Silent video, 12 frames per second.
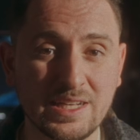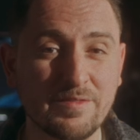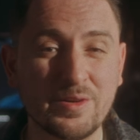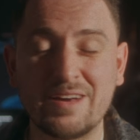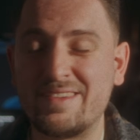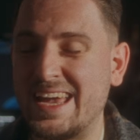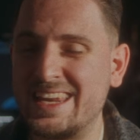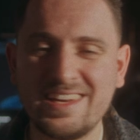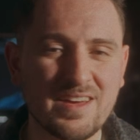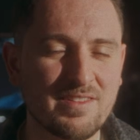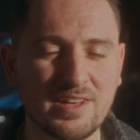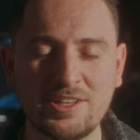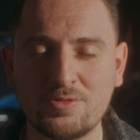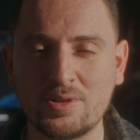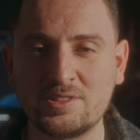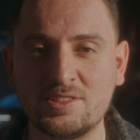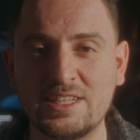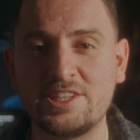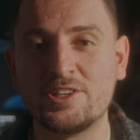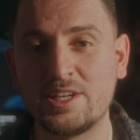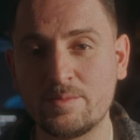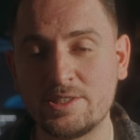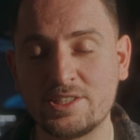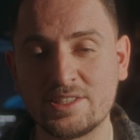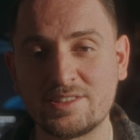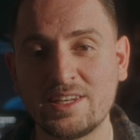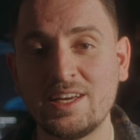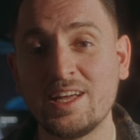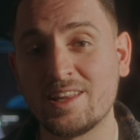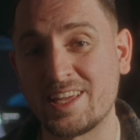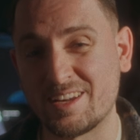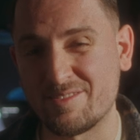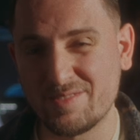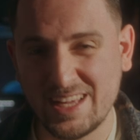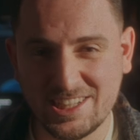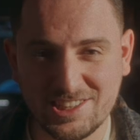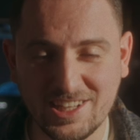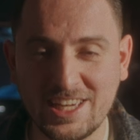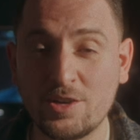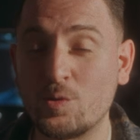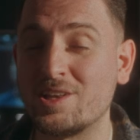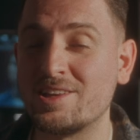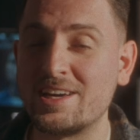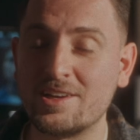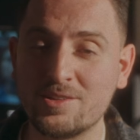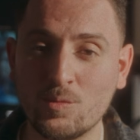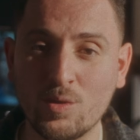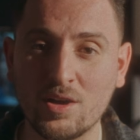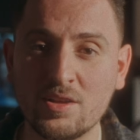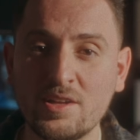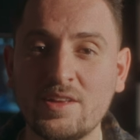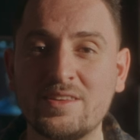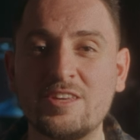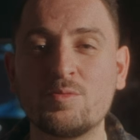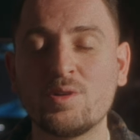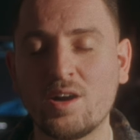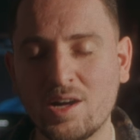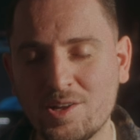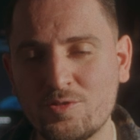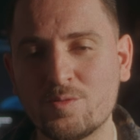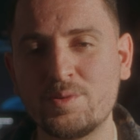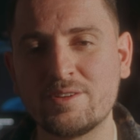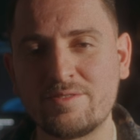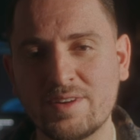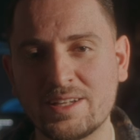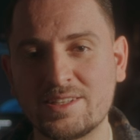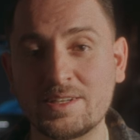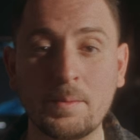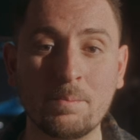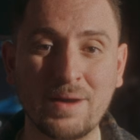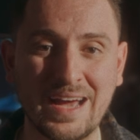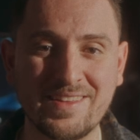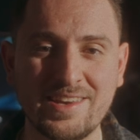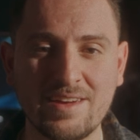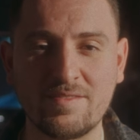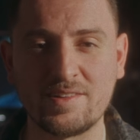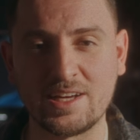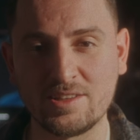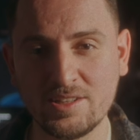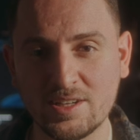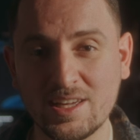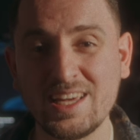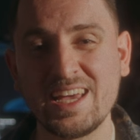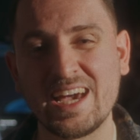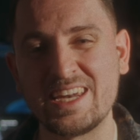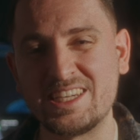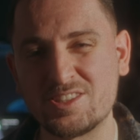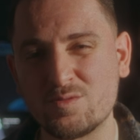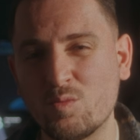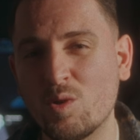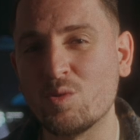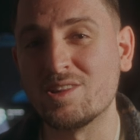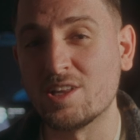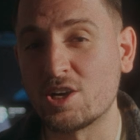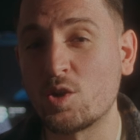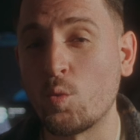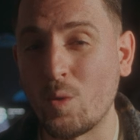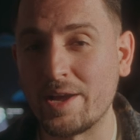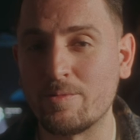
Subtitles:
if you have any other light sources in your images, like a flashlight or a light on the wall, these will also be affected by the day for night look and it just won't look quite